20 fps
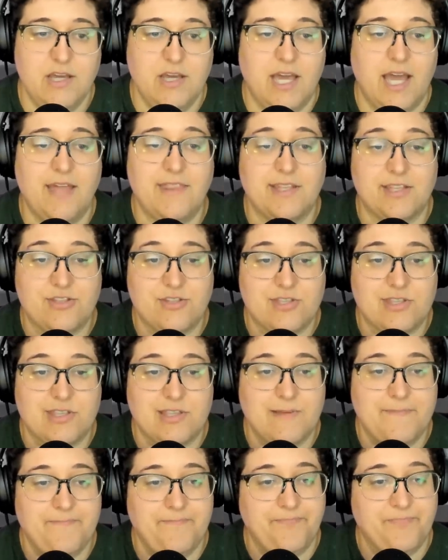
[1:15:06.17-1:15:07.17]
Yeah, and no the,
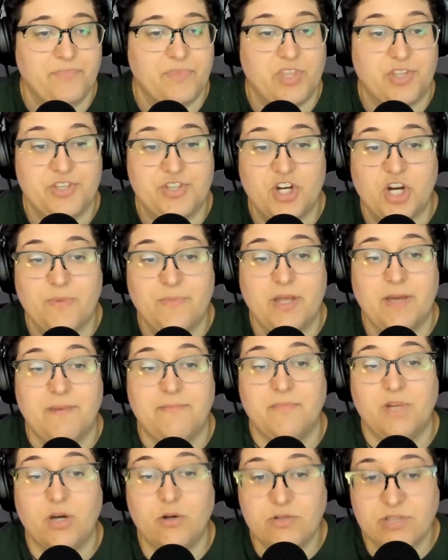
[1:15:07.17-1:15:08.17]
shit. The term
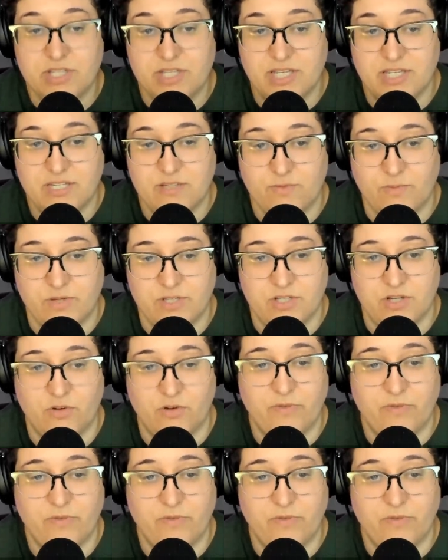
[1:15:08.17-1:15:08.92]
hypnosis was